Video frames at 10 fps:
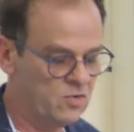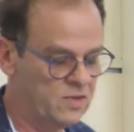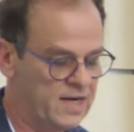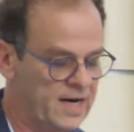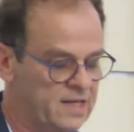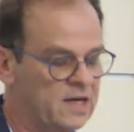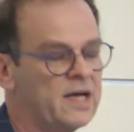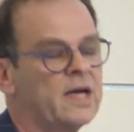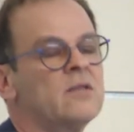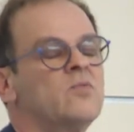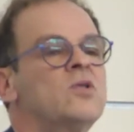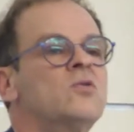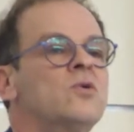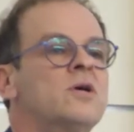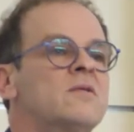On the other hand, we
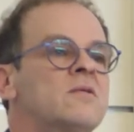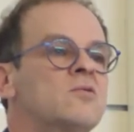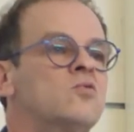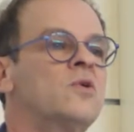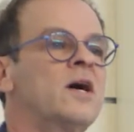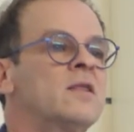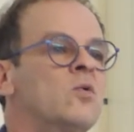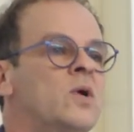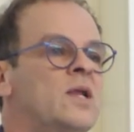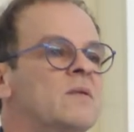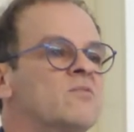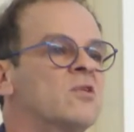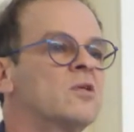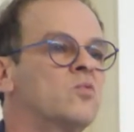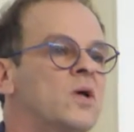do it together, Williams
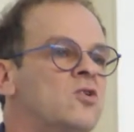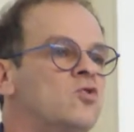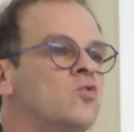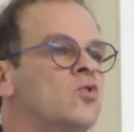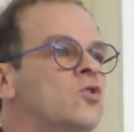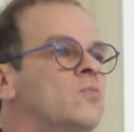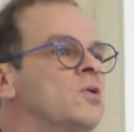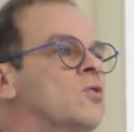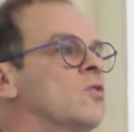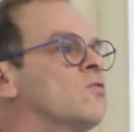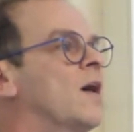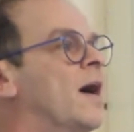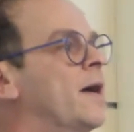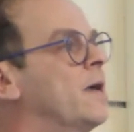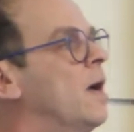and 22q, because
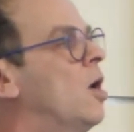I